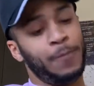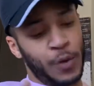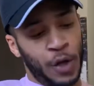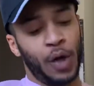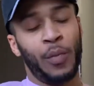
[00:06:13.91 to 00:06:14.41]

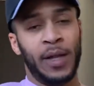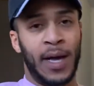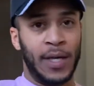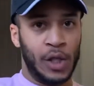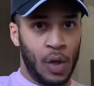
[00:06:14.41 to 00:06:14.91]
you're gonna
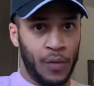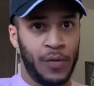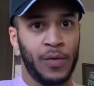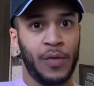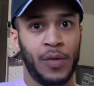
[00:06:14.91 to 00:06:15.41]
realize, you know,
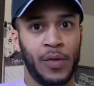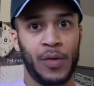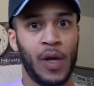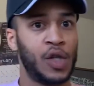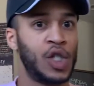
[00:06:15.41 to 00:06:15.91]

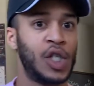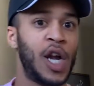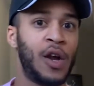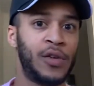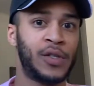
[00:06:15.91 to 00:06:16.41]
their
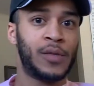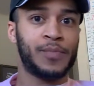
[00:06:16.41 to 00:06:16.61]
shares